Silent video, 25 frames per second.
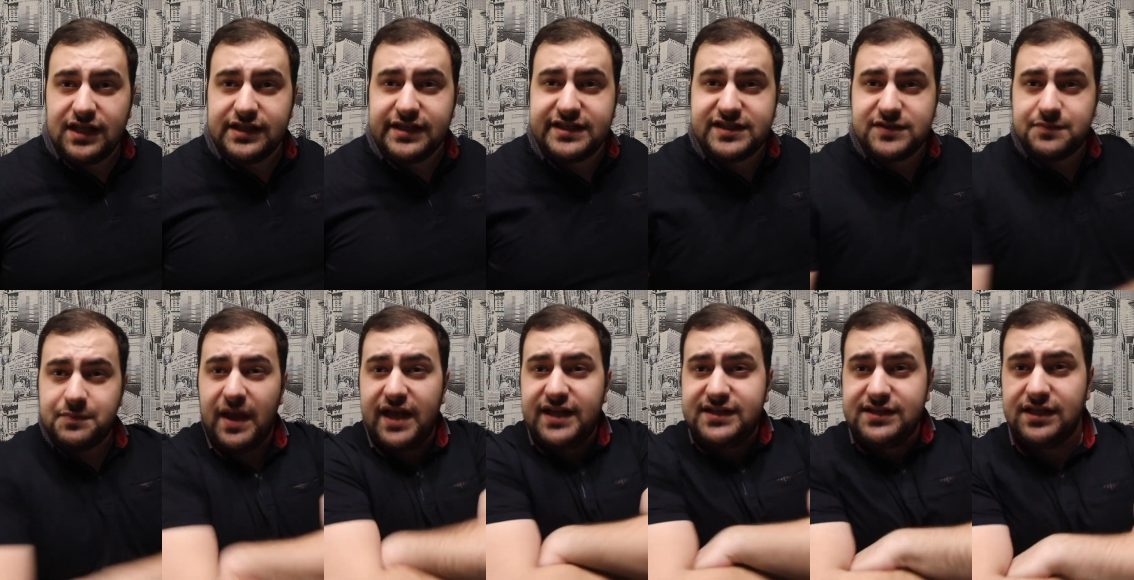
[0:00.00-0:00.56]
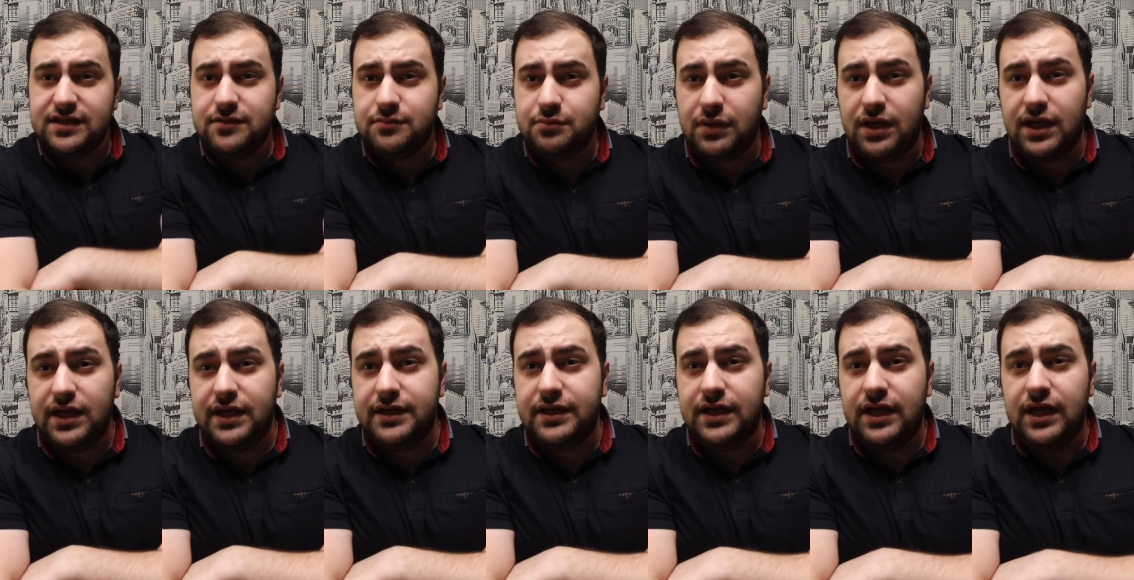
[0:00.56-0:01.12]
was
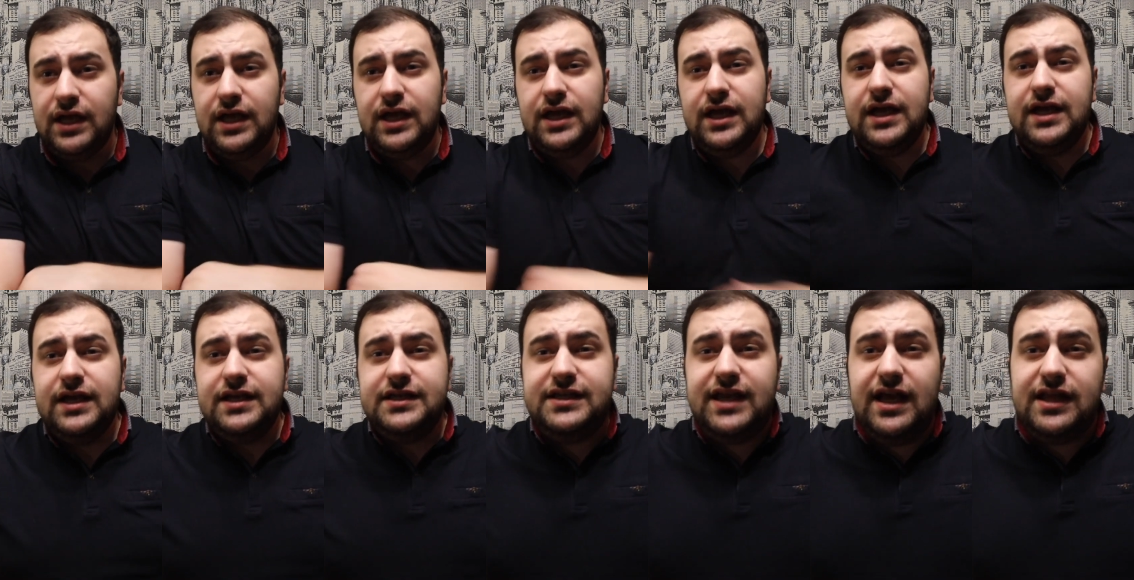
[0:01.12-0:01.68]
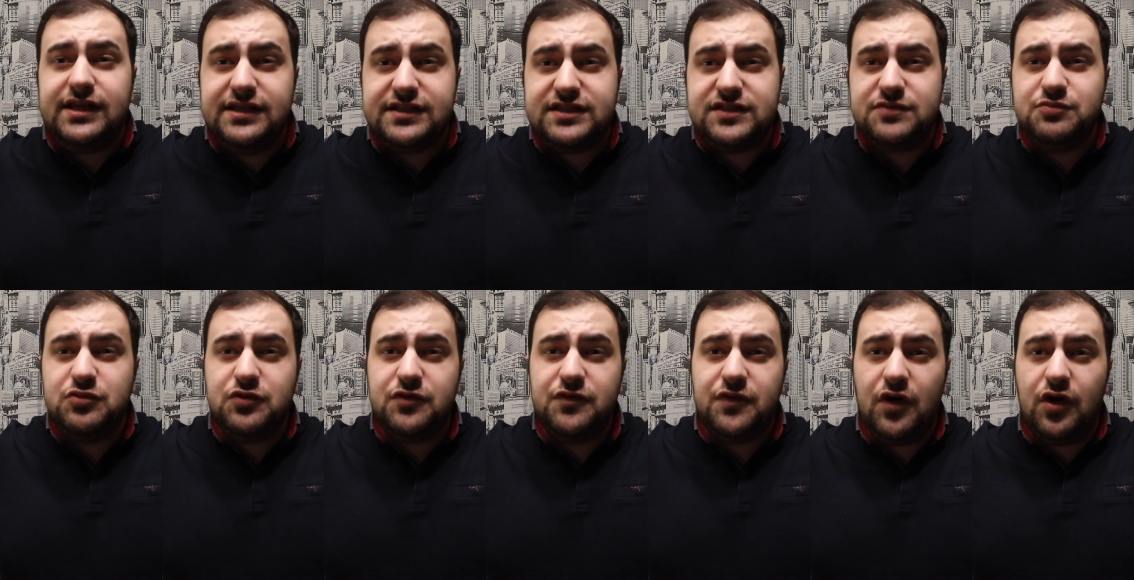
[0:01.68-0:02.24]
unexpected, but yeah,
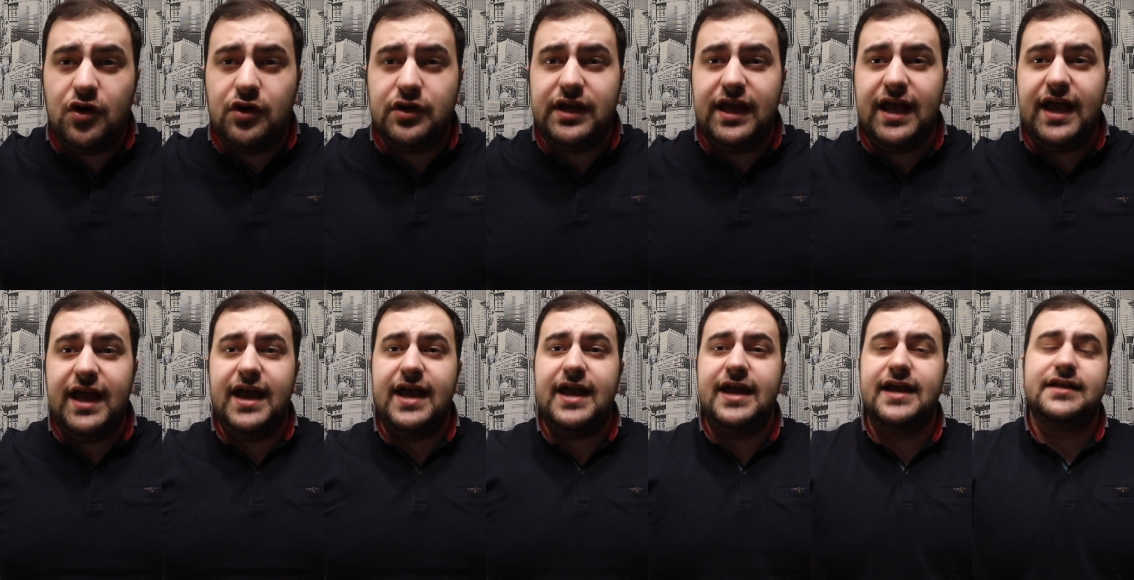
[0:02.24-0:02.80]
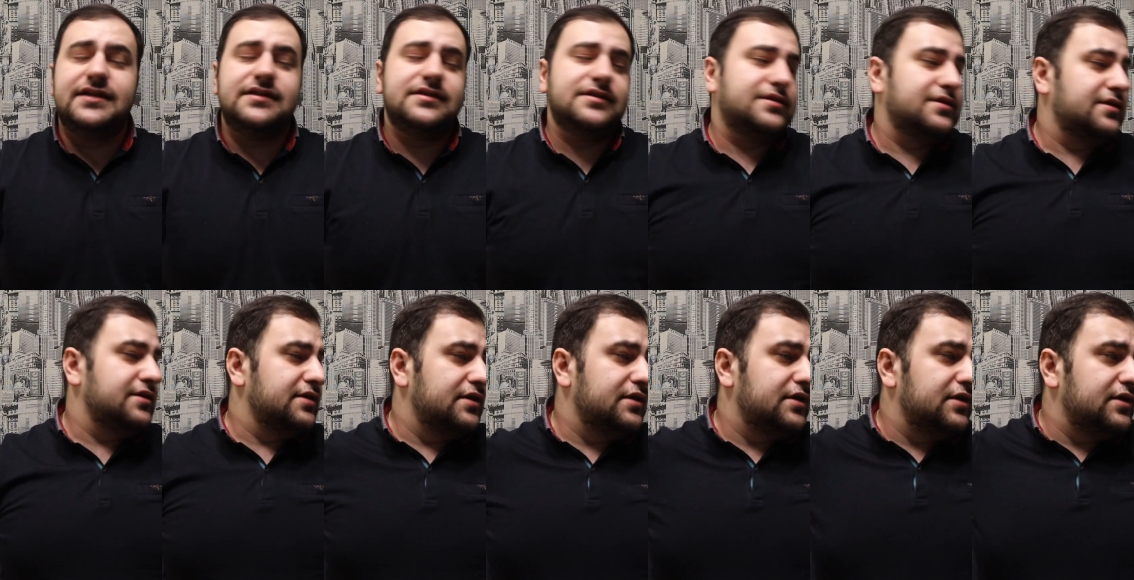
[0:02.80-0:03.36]
let's move on
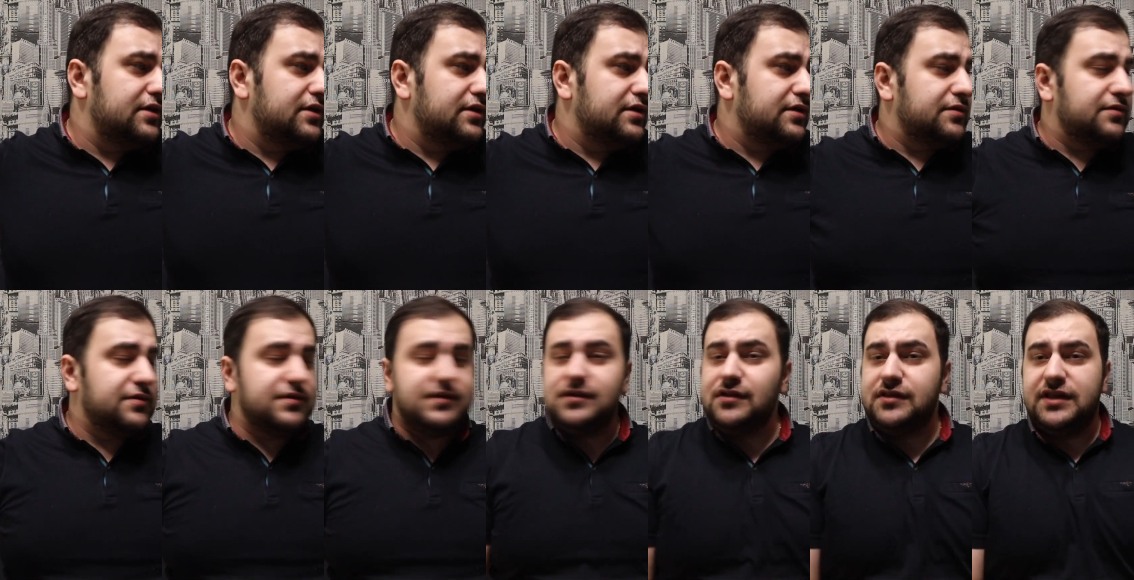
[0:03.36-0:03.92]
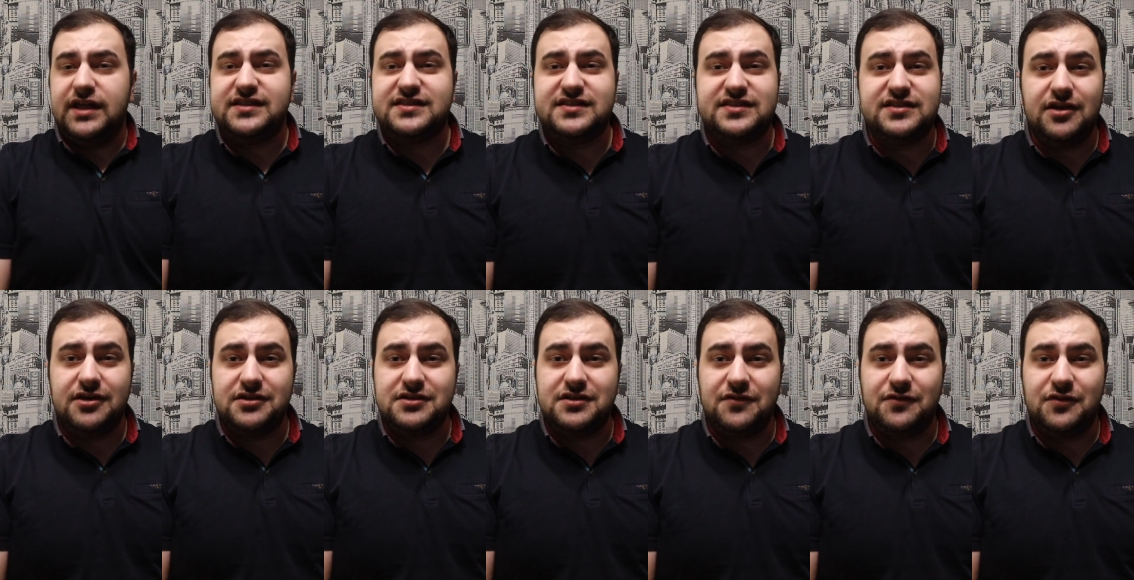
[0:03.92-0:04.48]
and
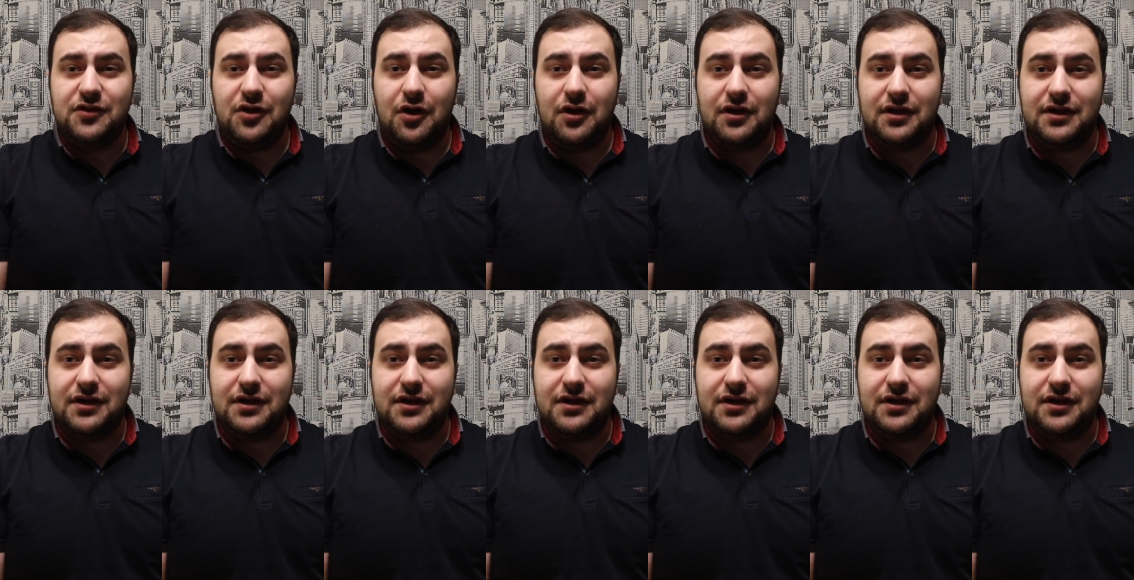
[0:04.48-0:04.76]
let's start the